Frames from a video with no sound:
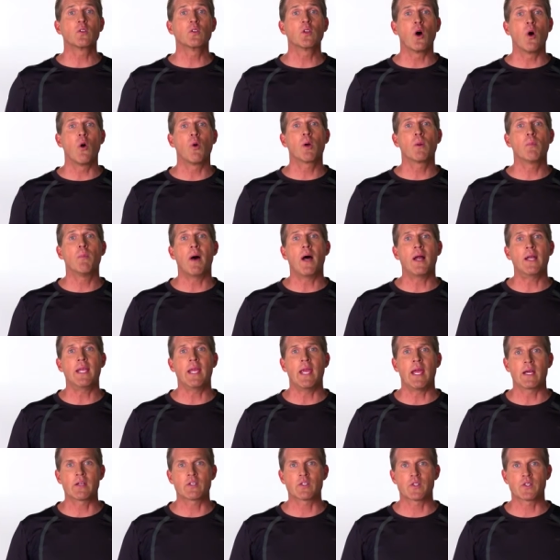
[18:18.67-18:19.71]
a lower
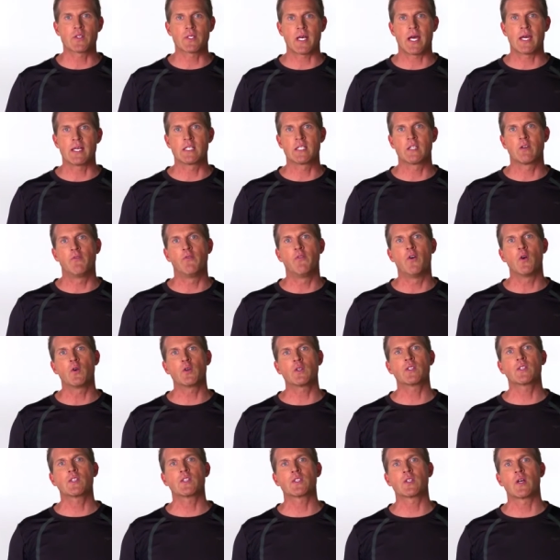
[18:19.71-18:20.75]
body exercise that
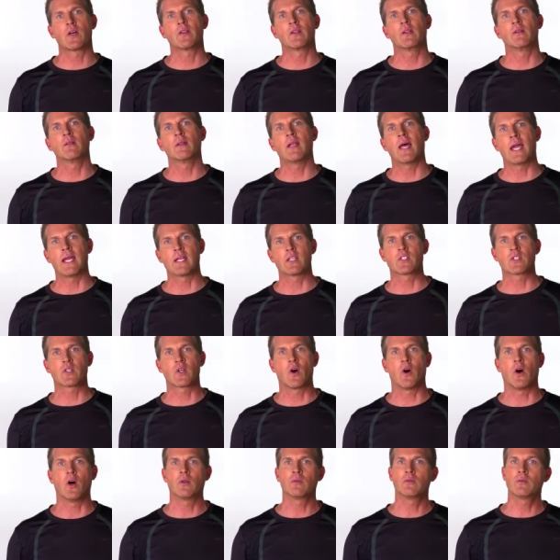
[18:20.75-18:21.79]
focuses on the legs
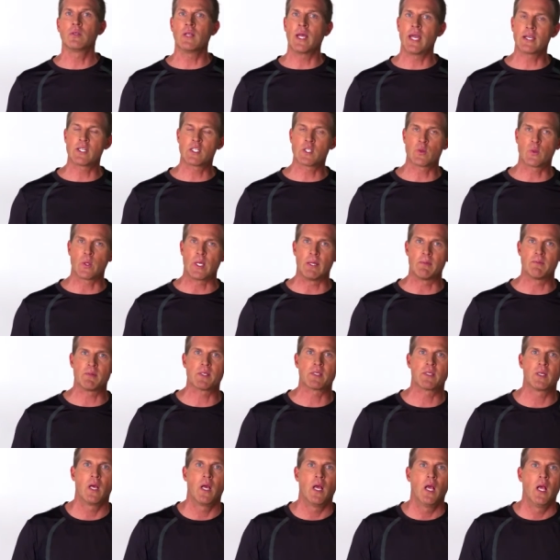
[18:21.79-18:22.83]
called leg sweeps.